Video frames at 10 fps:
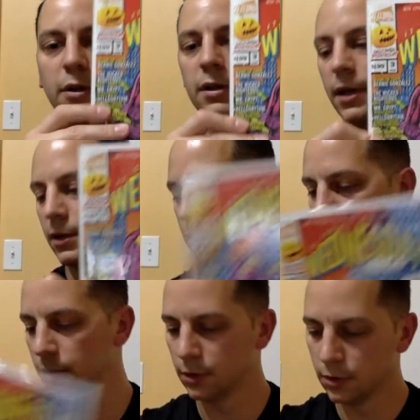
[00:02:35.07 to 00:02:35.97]
like that.
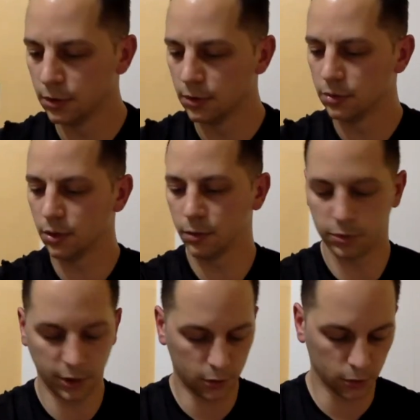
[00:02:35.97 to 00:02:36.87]
So a
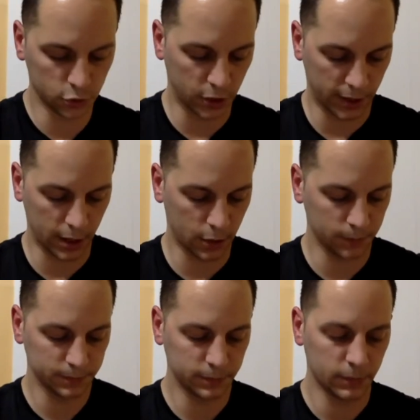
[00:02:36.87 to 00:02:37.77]
pretty cool checkout.